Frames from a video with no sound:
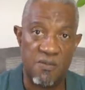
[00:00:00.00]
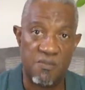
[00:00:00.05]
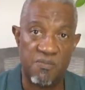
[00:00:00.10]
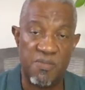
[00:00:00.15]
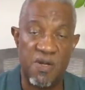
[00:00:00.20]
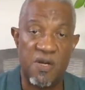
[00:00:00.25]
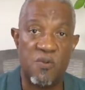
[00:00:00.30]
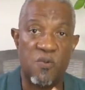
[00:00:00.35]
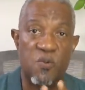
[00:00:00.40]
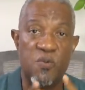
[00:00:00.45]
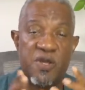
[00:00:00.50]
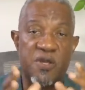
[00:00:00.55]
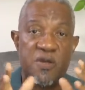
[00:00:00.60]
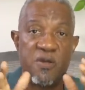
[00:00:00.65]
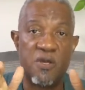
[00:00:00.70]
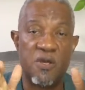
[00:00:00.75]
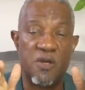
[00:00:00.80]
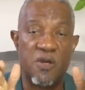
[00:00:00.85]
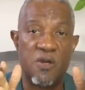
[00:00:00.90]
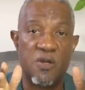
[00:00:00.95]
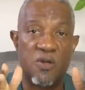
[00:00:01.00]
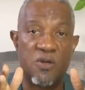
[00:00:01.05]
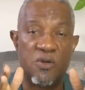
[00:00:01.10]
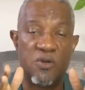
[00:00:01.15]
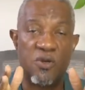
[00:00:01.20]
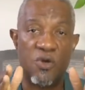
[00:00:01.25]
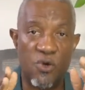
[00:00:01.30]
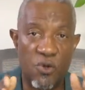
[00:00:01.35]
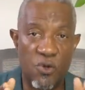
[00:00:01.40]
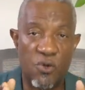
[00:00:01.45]
But we
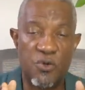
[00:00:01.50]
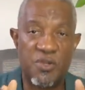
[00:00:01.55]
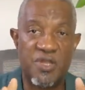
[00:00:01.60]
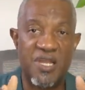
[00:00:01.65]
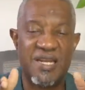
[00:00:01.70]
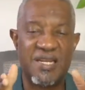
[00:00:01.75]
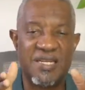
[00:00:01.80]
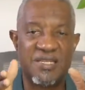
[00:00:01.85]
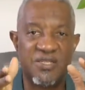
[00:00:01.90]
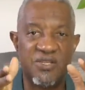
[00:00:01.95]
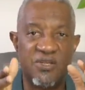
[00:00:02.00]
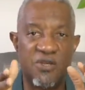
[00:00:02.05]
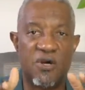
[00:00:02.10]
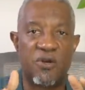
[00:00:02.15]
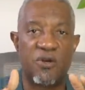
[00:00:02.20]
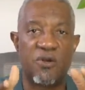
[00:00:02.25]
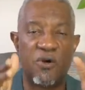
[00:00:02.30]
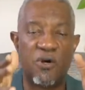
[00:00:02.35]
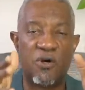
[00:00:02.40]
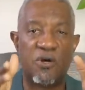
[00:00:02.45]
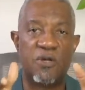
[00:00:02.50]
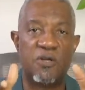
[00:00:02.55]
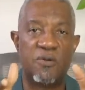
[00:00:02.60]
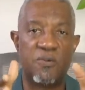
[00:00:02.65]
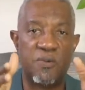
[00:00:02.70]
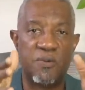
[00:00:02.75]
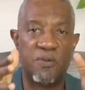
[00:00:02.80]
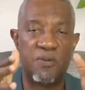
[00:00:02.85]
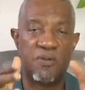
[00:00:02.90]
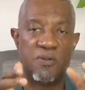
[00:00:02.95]
know that it's not
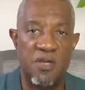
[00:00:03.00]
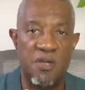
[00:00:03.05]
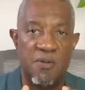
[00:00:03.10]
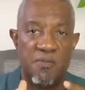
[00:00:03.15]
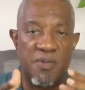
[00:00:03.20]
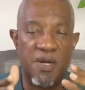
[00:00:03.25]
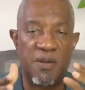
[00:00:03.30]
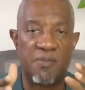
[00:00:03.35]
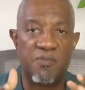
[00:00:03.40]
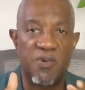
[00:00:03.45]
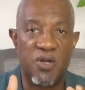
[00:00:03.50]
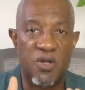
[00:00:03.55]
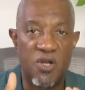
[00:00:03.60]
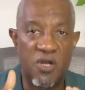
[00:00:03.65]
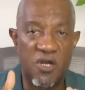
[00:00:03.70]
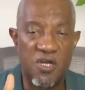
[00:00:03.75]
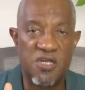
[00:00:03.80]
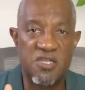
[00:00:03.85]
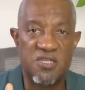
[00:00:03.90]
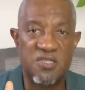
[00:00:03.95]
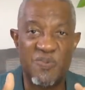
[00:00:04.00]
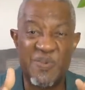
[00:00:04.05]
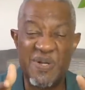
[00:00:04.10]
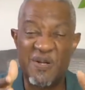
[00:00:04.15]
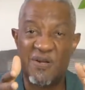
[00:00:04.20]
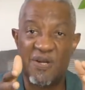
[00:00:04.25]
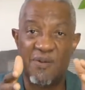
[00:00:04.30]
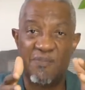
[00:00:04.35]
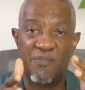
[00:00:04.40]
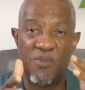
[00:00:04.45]
all but because we are
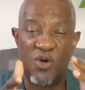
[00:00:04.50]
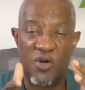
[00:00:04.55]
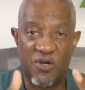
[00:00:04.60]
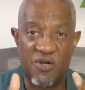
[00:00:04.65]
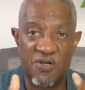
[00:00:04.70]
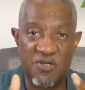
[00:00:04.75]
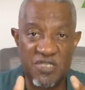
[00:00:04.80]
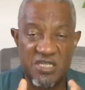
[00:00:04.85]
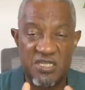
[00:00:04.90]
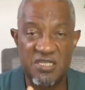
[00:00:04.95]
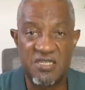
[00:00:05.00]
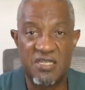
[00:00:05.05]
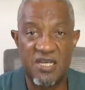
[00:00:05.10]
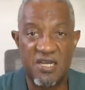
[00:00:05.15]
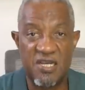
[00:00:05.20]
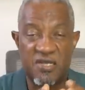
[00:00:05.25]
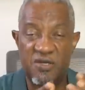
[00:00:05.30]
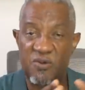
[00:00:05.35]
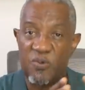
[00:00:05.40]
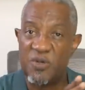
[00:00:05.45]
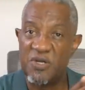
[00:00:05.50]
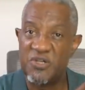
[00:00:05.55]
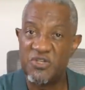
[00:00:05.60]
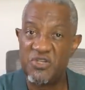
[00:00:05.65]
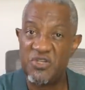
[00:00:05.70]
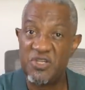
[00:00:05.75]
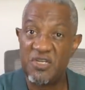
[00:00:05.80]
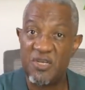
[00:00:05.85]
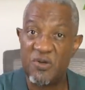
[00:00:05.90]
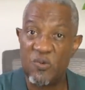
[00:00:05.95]
in a modern society where
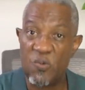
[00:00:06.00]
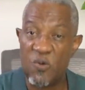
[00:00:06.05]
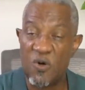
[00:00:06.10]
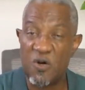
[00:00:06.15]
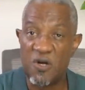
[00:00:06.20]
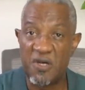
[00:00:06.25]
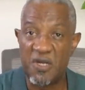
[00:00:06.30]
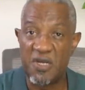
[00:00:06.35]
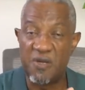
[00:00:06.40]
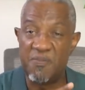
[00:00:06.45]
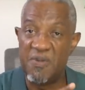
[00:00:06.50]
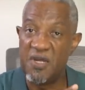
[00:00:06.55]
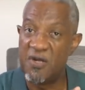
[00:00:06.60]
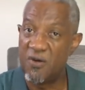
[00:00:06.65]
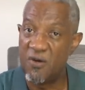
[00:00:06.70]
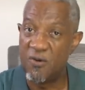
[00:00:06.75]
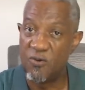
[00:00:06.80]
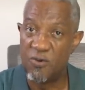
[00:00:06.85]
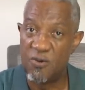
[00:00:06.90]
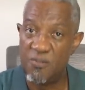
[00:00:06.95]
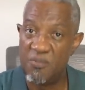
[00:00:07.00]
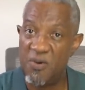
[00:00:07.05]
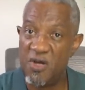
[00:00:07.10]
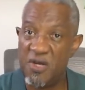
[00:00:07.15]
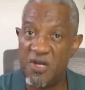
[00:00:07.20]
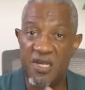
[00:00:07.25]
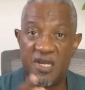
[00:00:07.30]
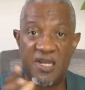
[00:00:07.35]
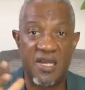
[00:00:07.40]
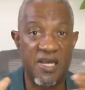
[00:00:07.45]
she can work and make her own
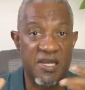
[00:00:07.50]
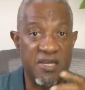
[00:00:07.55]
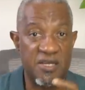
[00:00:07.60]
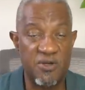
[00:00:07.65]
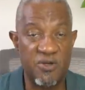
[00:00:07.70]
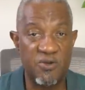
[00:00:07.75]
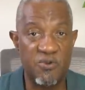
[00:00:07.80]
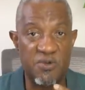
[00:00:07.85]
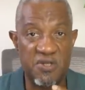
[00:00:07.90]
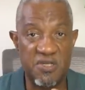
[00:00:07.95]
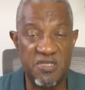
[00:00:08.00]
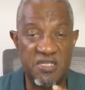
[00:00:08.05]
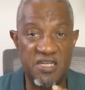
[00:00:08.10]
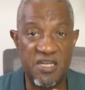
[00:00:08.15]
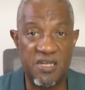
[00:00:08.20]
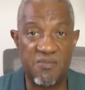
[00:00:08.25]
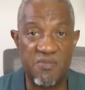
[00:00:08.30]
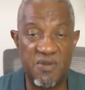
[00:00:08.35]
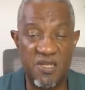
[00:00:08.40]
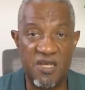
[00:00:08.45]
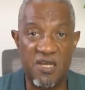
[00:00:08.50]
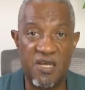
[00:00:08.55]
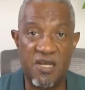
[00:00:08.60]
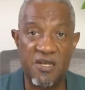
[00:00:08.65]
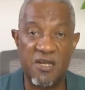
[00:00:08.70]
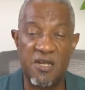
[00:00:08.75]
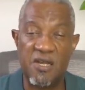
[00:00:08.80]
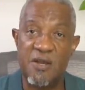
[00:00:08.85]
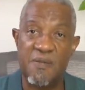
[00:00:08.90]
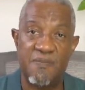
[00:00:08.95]
money and I can do the same
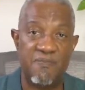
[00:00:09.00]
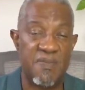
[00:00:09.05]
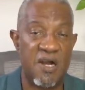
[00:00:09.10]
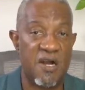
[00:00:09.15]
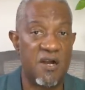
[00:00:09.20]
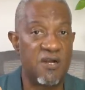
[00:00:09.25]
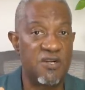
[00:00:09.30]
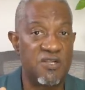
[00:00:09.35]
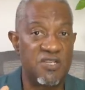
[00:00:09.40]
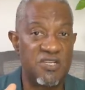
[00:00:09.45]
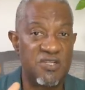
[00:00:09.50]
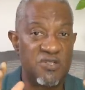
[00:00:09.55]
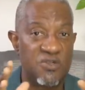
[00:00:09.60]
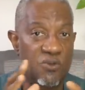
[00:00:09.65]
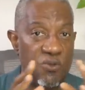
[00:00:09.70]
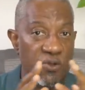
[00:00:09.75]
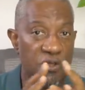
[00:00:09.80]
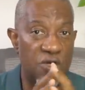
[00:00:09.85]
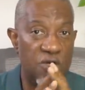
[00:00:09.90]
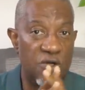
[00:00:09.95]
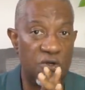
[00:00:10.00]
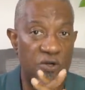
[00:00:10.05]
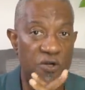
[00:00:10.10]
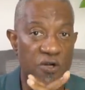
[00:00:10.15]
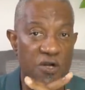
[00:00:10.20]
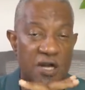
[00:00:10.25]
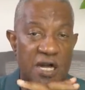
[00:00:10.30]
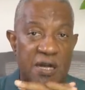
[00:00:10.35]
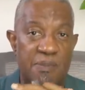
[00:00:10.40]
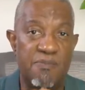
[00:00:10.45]
thing, marriage is no
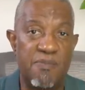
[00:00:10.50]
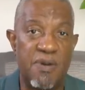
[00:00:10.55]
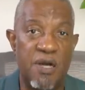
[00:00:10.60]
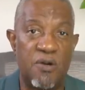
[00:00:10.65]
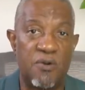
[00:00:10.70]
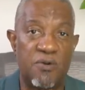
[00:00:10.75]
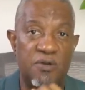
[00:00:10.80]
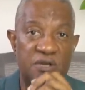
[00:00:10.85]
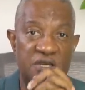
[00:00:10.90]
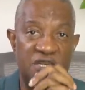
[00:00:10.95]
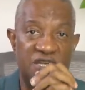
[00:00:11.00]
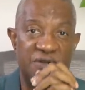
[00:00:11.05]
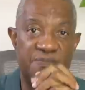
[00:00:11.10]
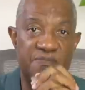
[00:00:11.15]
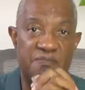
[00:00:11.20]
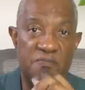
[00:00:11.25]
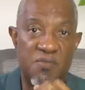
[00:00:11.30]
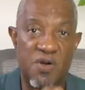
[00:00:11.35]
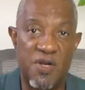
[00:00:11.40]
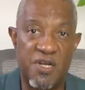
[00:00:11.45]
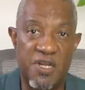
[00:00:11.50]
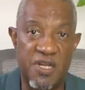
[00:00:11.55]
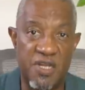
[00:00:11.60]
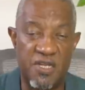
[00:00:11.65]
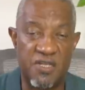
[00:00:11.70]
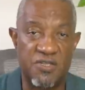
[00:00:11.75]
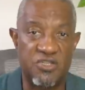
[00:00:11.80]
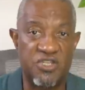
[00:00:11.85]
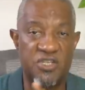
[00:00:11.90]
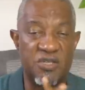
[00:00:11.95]
longer about the money.
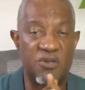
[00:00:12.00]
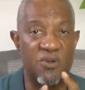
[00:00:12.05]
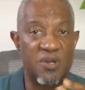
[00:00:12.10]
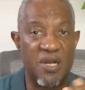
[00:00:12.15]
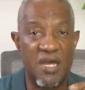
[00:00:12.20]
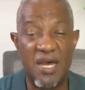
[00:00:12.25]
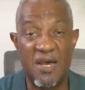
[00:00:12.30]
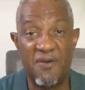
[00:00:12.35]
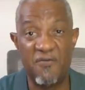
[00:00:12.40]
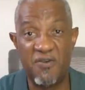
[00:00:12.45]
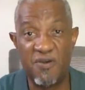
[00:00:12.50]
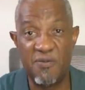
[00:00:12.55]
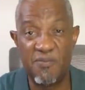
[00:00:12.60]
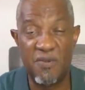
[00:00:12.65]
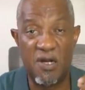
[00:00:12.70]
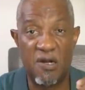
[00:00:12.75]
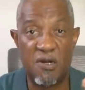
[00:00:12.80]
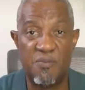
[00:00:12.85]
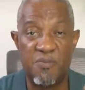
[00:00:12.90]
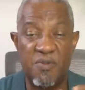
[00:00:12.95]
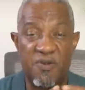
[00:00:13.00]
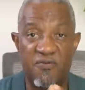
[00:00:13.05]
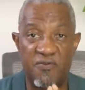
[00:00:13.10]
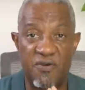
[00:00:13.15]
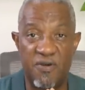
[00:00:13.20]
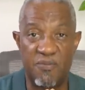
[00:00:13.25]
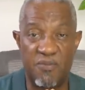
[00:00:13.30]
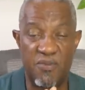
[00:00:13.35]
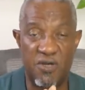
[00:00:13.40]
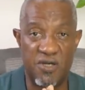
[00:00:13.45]
She don't have to marry me for
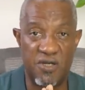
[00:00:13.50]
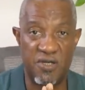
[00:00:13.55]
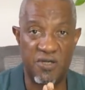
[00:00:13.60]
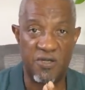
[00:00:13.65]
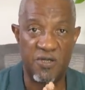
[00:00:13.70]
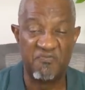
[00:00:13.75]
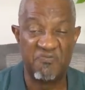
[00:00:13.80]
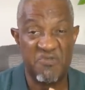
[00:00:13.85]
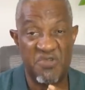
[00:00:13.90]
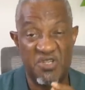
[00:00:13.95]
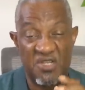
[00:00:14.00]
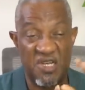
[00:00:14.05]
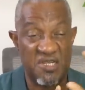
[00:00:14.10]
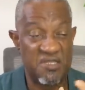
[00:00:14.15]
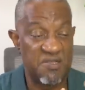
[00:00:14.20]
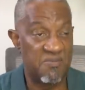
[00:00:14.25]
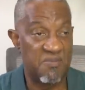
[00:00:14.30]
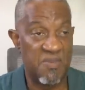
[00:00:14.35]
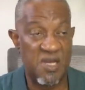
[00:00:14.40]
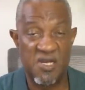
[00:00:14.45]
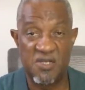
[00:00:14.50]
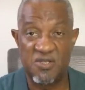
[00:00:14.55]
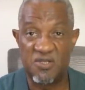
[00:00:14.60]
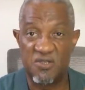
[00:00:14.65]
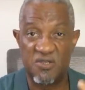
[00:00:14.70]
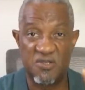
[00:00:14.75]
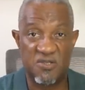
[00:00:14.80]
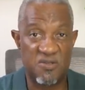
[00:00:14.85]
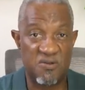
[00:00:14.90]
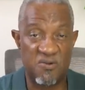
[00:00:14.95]
the money. She has a
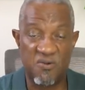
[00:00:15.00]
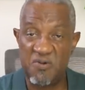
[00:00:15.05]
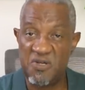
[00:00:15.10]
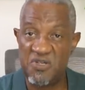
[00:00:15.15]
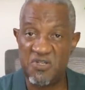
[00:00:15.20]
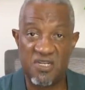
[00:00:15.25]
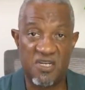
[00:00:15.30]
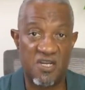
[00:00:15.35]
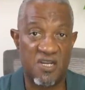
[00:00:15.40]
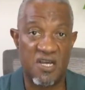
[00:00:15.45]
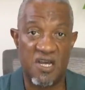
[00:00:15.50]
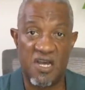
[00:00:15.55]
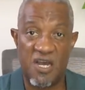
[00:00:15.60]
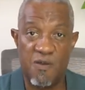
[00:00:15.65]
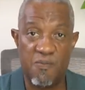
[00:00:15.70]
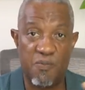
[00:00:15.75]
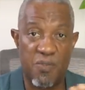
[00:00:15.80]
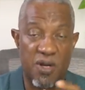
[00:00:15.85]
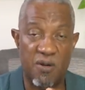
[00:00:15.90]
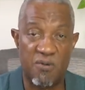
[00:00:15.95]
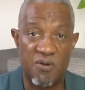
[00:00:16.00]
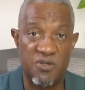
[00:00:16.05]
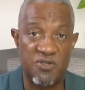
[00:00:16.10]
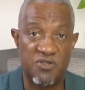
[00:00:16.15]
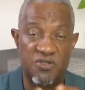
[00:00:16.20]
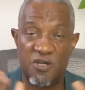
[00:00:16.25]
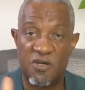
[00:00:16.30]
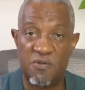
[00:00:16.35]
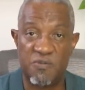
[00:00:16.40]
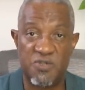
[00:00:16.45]
master's degree. She got a high powered
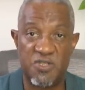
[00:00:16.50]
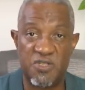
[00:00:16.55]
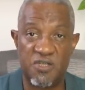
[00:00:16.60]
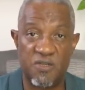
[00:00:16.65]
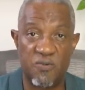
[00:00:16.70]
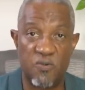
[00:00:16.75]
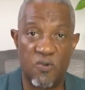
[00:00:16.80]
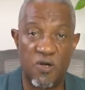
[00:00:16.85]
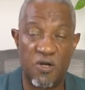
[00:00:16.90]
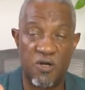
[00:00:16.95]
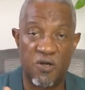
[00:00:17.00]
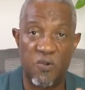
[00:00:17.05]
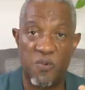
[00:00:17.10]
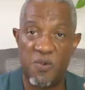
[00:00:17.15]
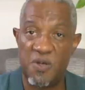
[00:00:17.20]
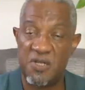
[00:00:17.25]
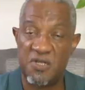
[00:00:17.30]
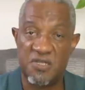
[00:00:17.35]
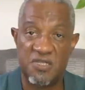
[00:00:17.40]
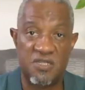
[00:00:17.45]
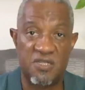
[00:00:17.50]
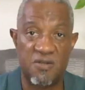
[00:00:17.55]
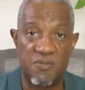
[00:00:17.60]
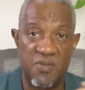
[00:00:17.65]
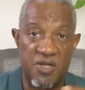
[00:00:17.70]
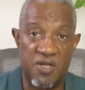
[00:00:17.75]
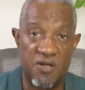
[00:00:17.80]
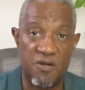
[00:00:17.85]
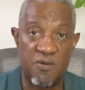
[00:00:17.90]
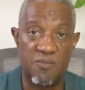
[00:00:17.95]
job. She can walk away and still
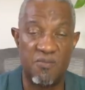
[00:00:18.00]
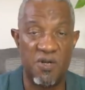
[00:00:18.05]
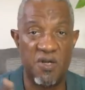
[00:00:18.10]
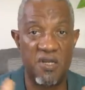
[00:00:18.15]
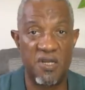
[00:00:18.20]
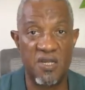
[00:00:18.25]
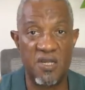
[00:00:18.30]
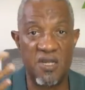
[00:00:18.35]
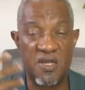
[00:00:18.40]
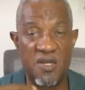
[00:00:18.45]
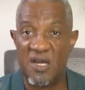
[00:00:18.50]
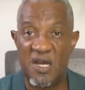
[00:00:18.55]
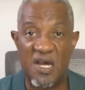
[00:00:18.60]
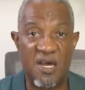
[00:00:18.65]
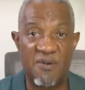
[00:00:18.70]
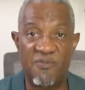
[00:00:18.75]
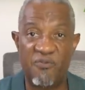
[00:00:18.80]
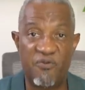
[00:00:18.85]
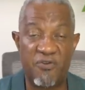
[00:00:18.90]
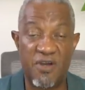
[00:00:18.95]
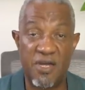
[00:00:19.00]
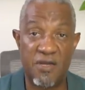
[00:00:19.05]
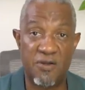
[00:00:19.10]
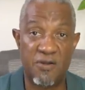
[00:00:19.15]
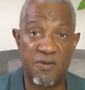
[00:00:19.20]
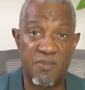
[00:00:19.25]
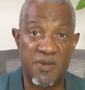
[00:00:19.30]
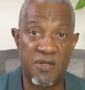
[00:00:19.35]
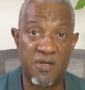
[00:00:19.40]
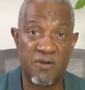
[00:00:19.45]
make her money. I'm fine
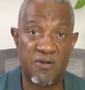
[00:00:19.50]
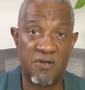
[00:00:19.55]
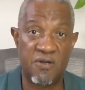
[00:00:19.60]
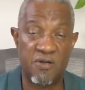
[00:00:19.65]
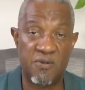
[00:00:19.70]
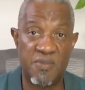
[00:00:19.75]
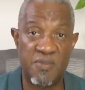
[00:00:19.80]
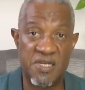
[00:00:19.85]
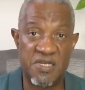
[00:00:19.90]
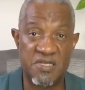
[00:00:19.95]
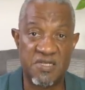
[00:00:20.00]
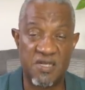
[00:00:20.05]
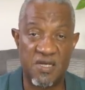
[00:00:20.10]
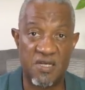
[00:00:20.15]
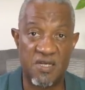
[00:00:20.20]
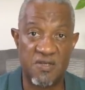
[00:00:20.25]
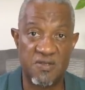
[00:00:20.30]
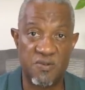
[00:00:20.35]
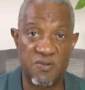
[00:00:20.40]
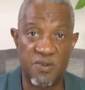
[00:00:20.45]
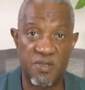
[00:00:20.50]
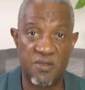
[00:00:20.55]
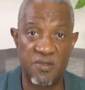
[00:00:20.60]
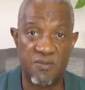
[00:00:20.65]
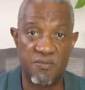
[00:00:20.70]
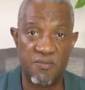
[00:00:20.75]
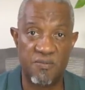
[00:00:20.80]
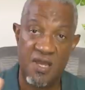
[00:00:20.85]
on my, on my side as well.